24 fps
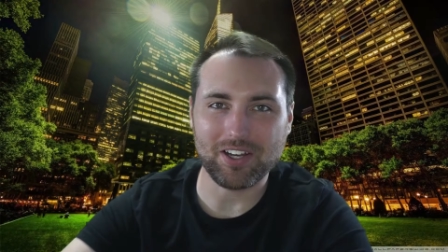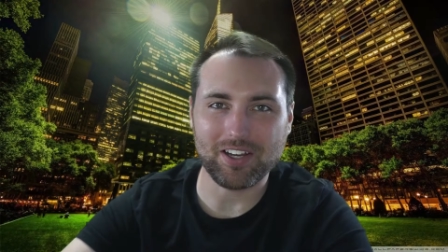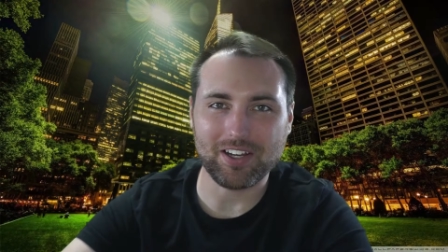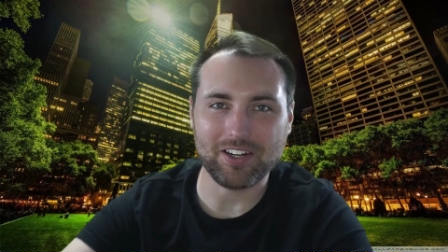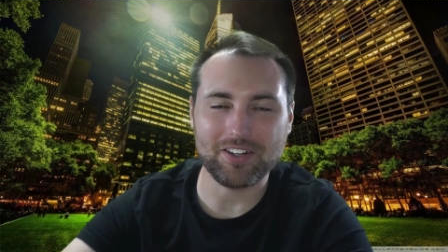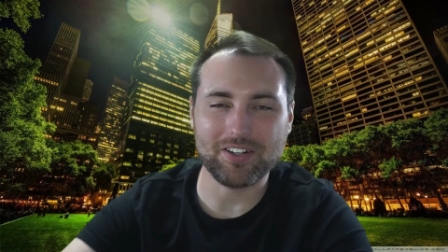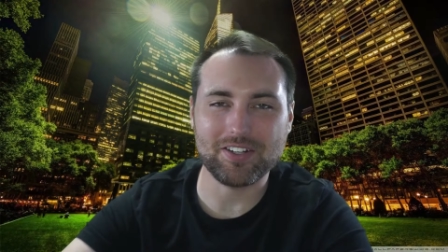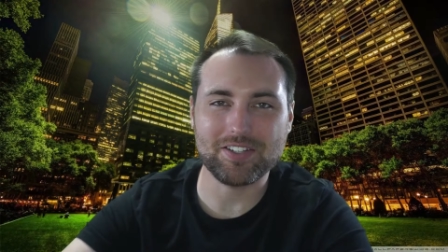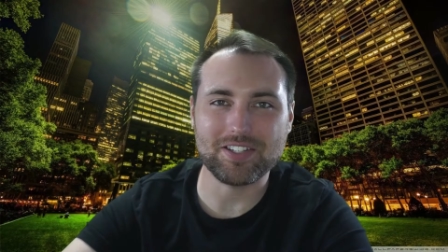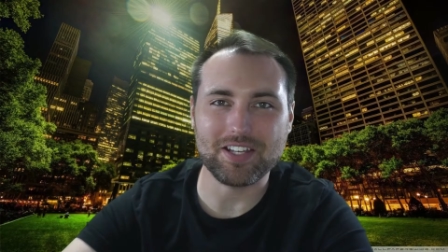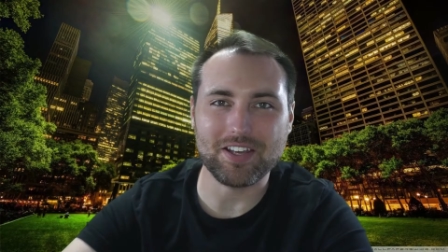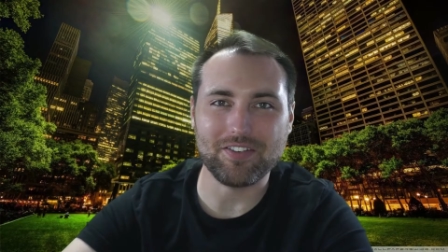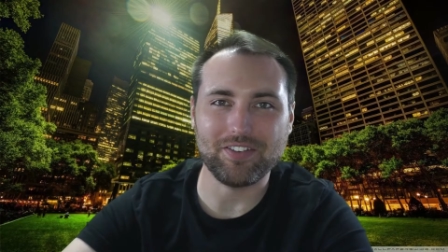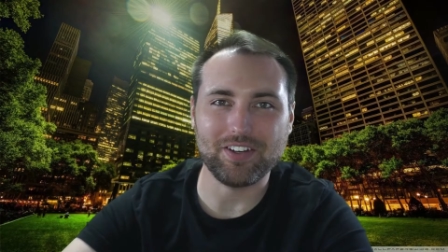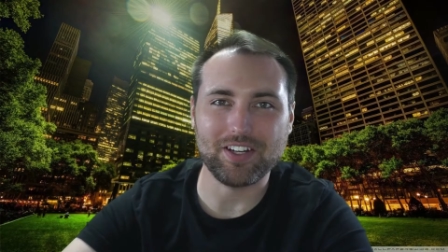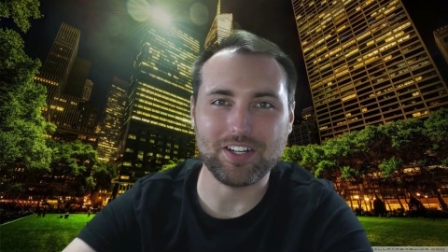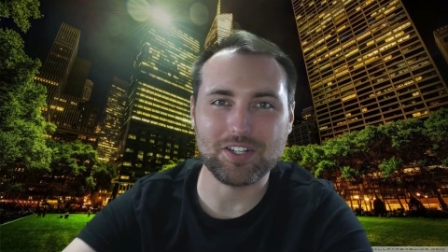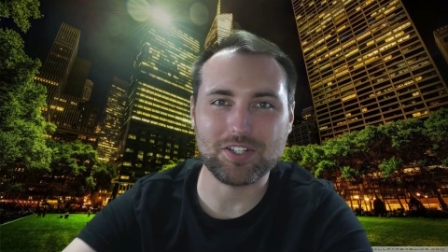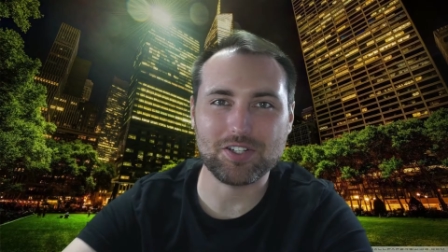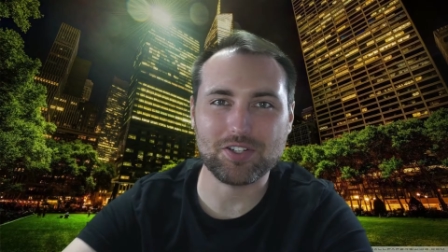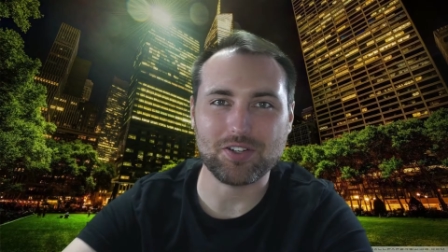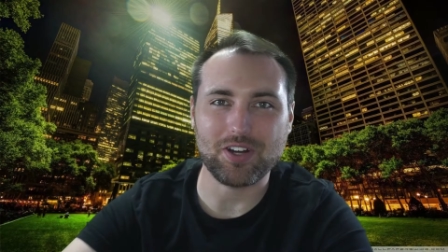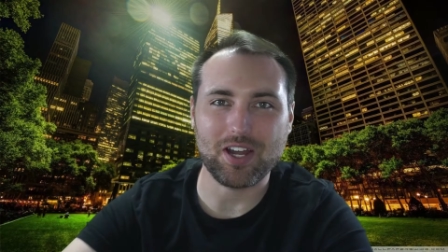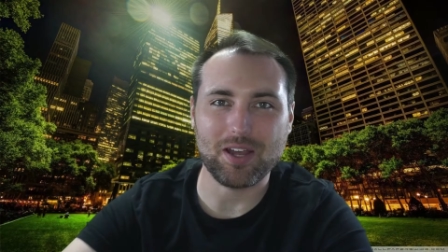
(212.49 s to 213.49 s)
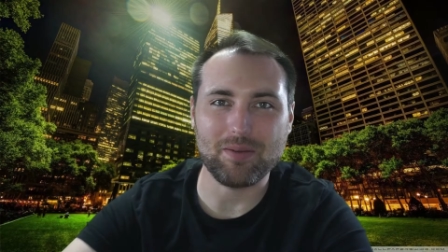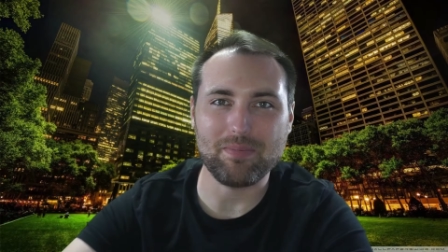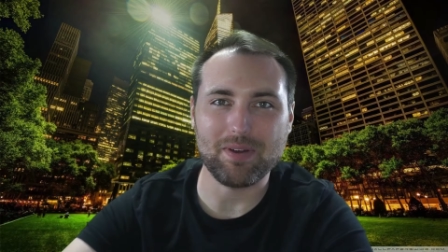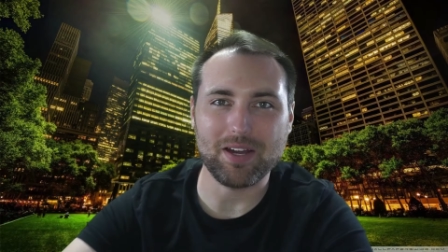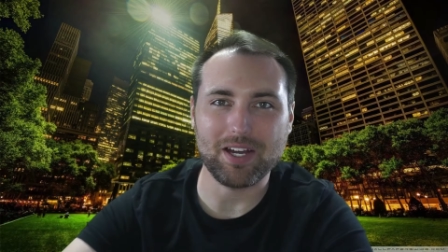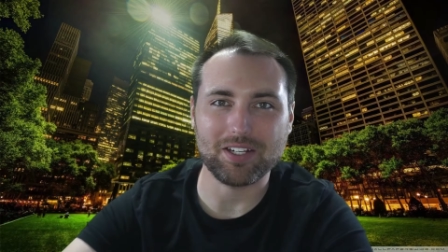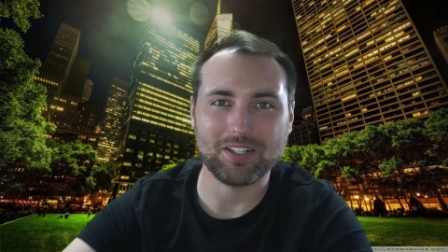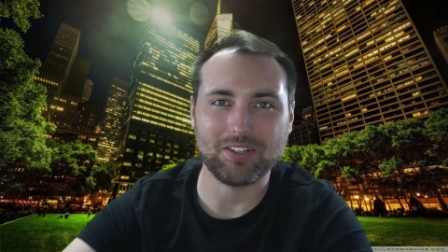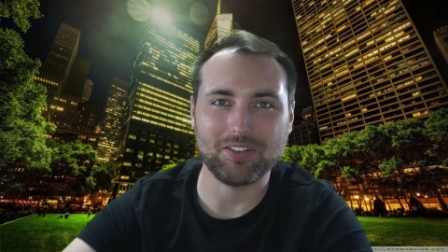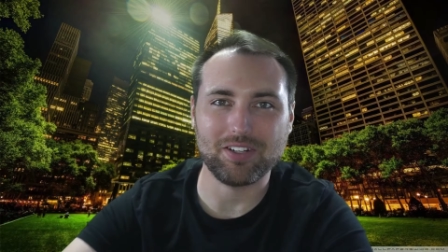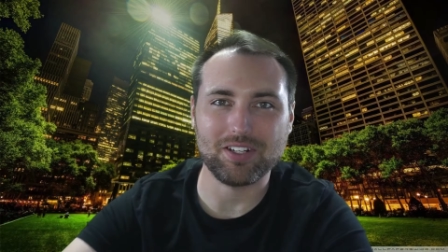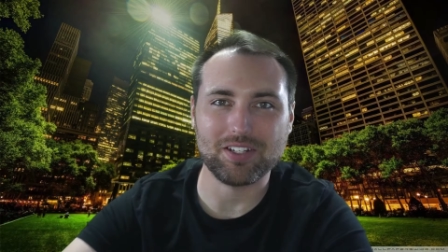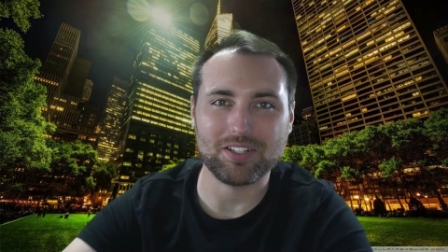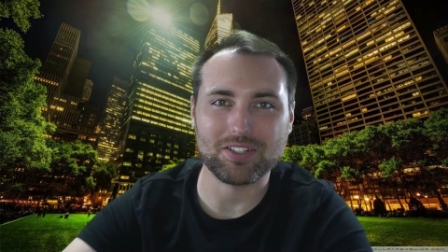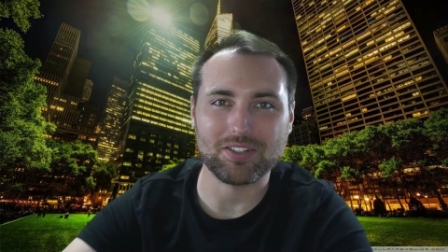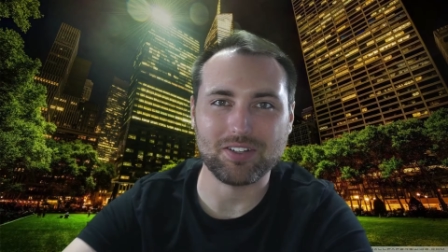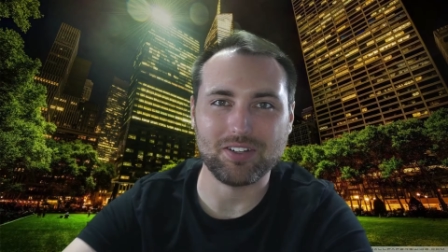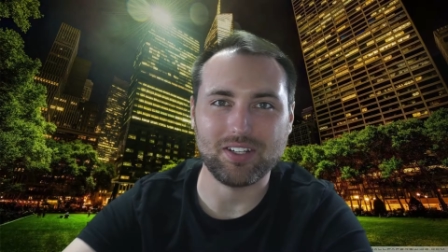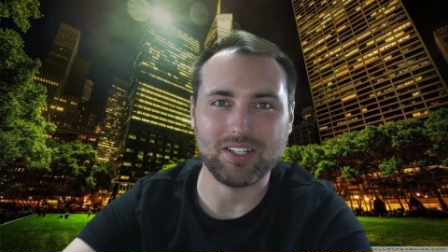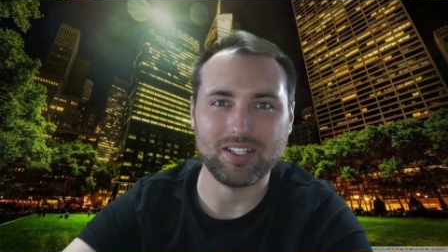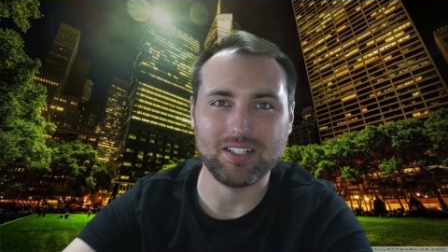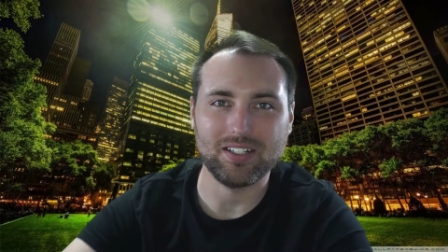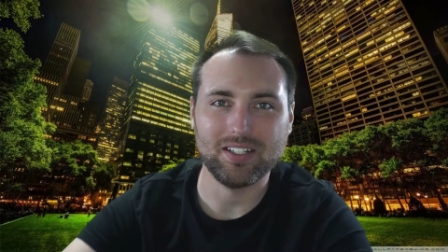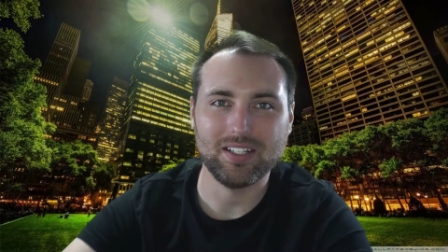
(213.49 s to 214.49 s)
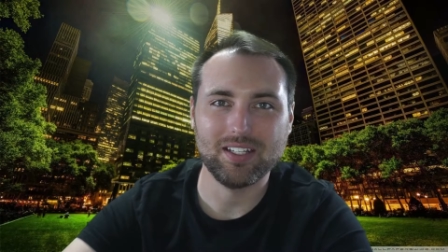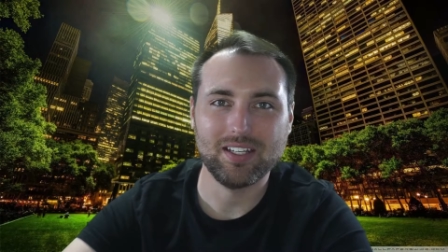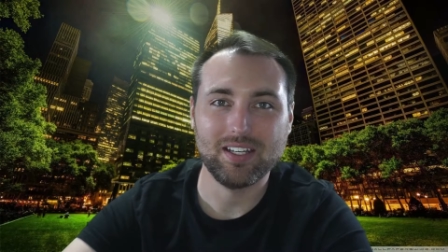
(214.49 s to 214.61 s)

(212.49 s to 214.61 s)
107-inch tripod green screen.